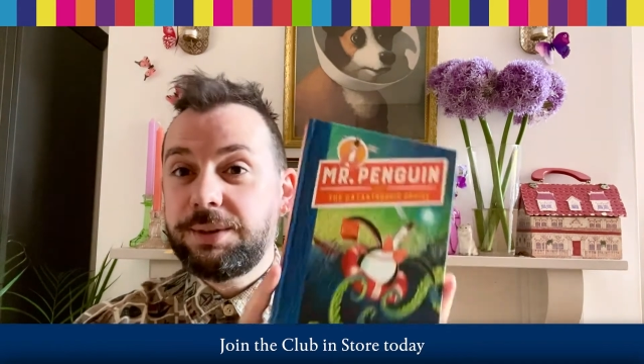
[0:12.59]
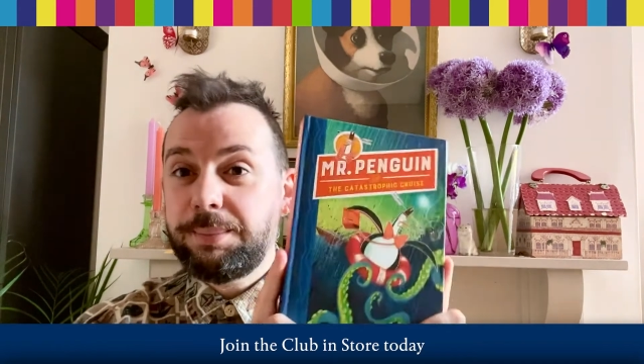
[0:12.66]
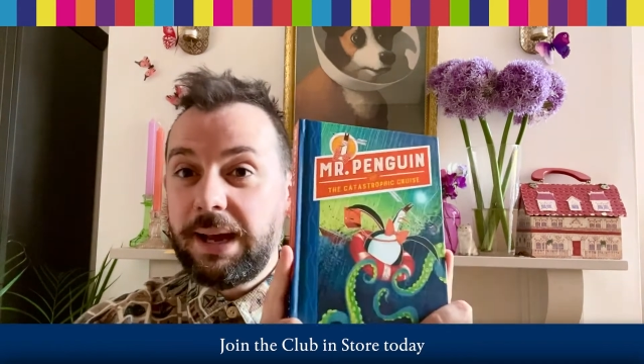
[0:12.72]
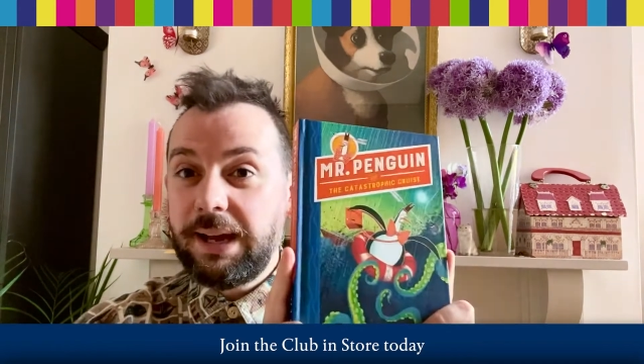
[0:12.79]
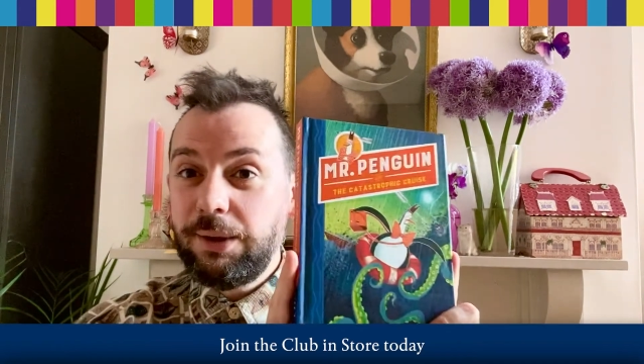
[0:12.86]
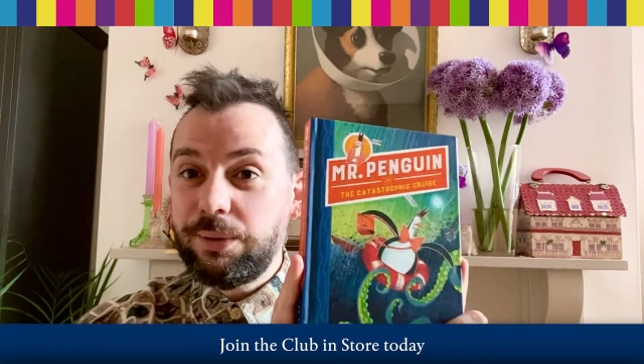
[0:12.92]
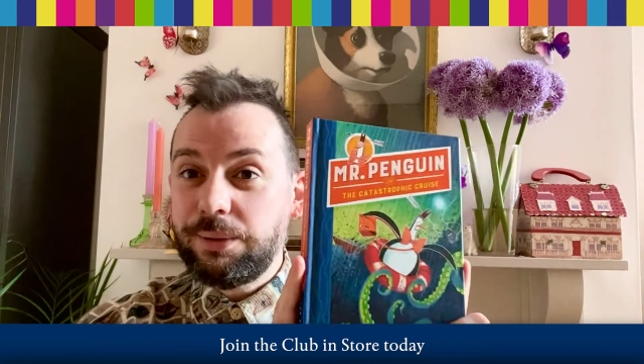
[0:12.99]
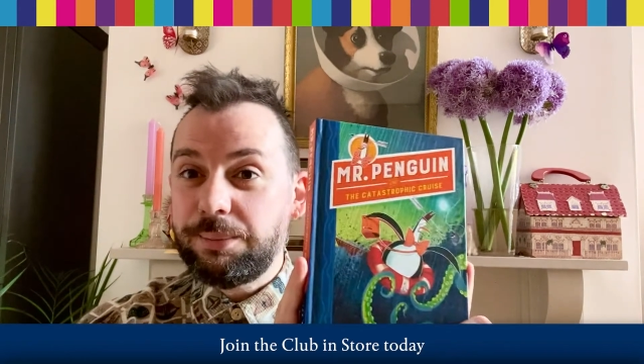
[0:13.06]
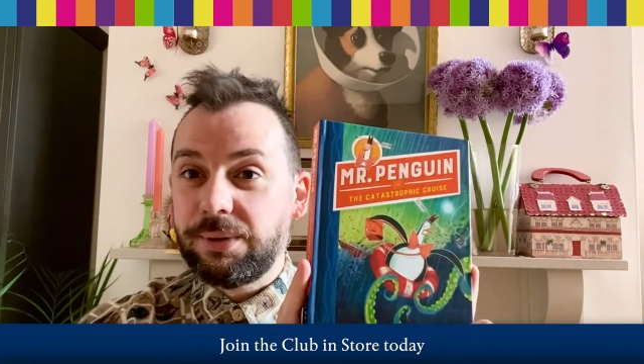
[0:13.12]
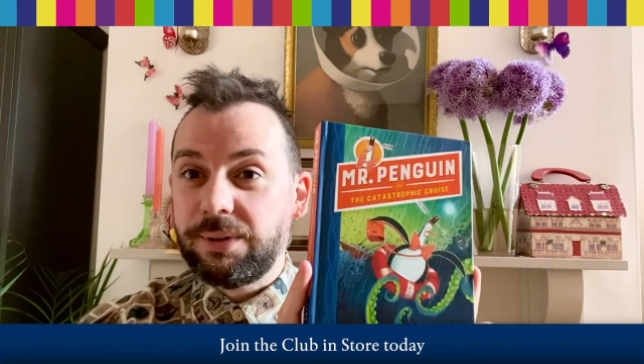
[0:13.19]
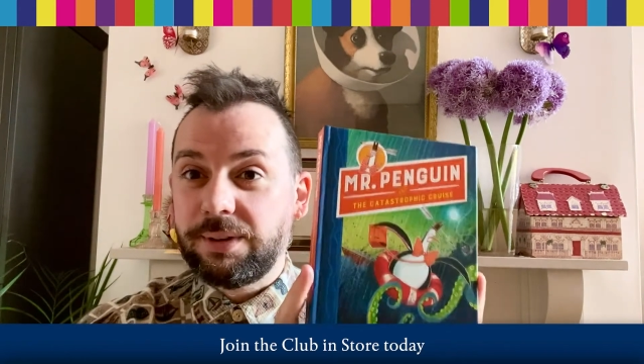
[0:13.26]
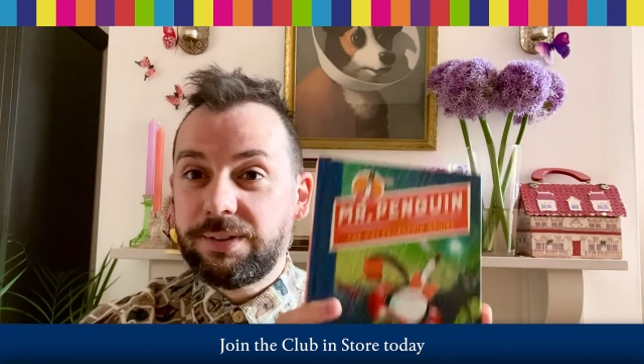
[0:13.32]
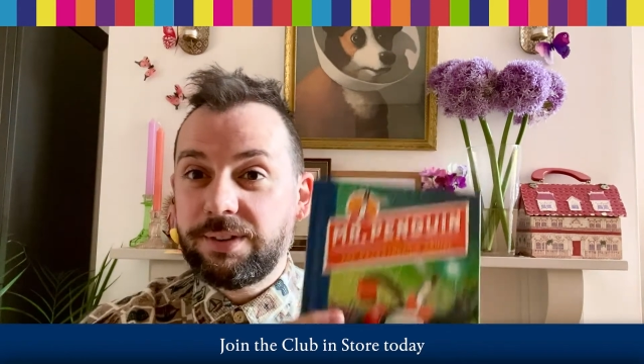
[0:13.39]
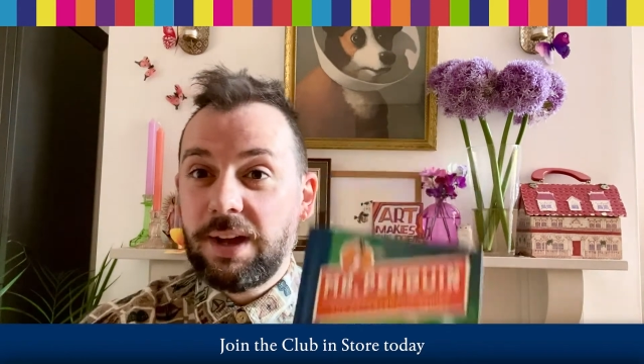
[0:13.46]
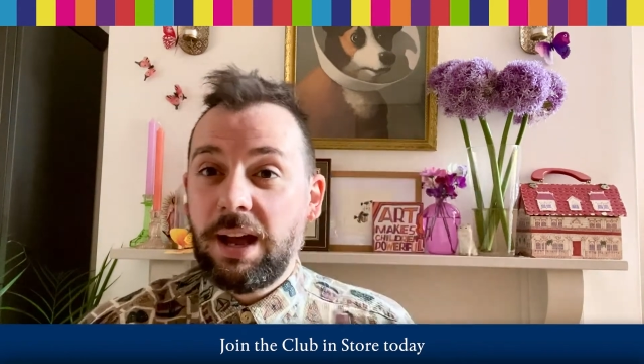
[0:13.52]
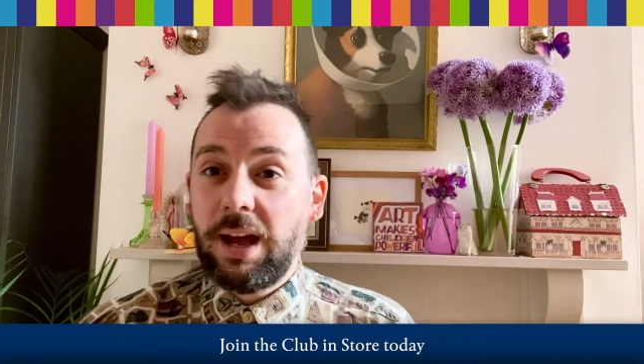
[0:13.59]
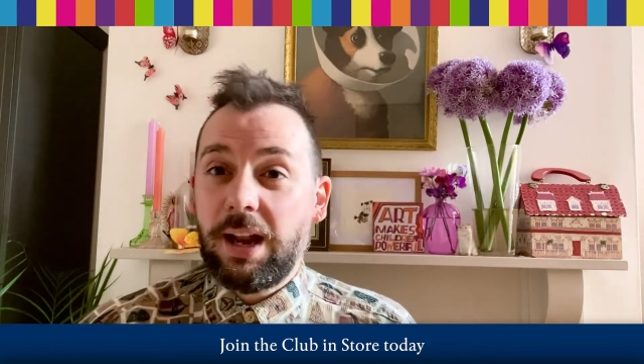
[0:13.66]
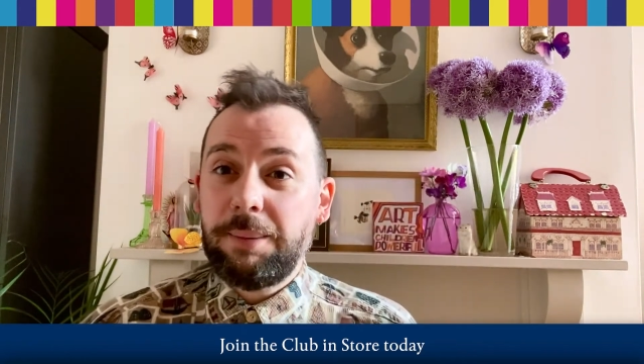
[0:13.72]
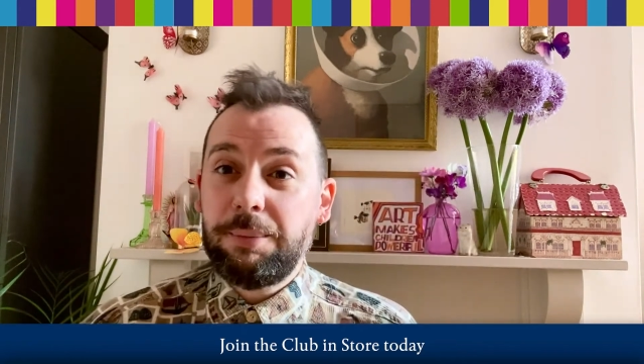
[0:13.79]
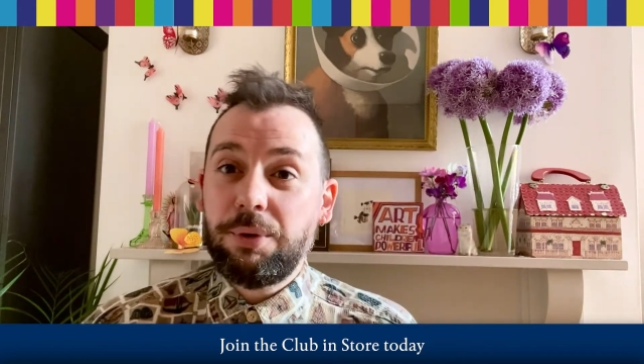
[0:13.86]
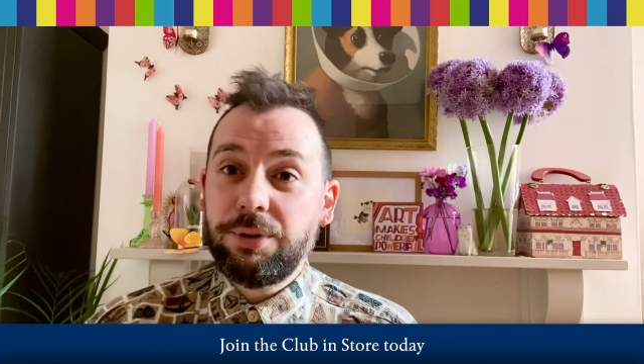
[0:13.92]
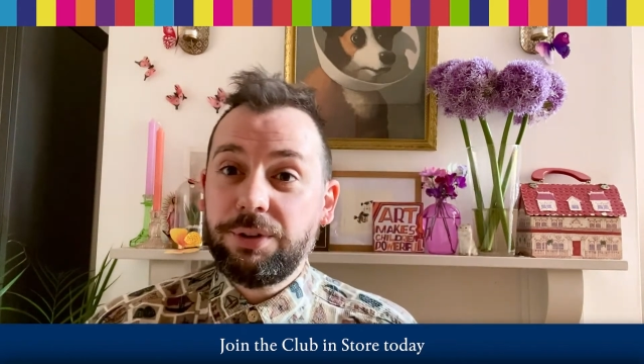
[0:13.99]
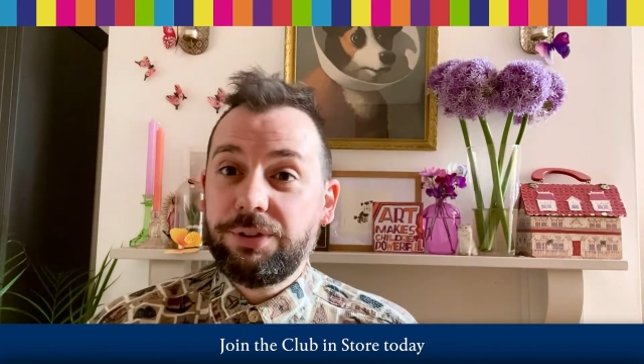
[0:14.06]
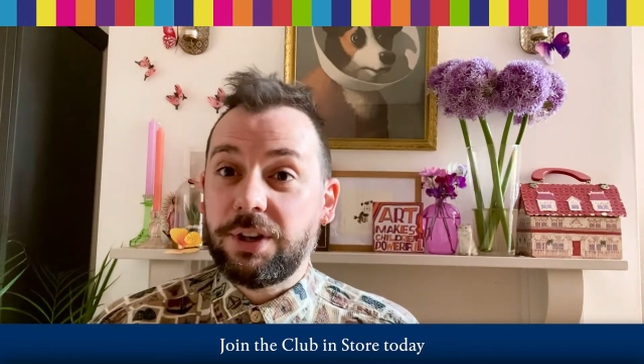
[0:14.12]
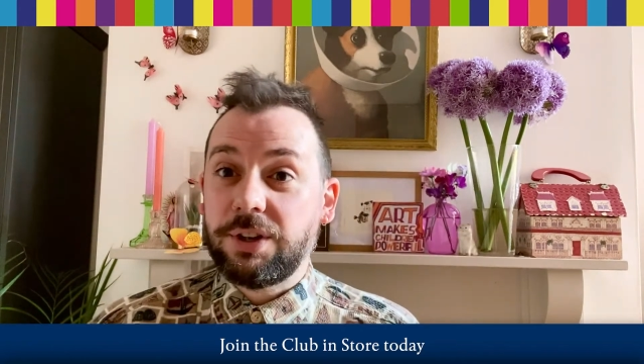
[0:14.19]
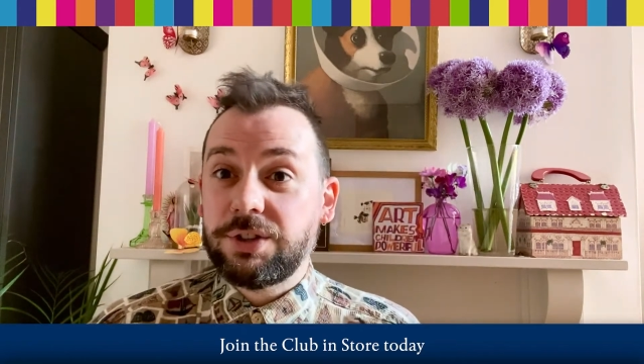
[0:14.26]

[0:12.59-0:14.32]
Penguin books. And I'm also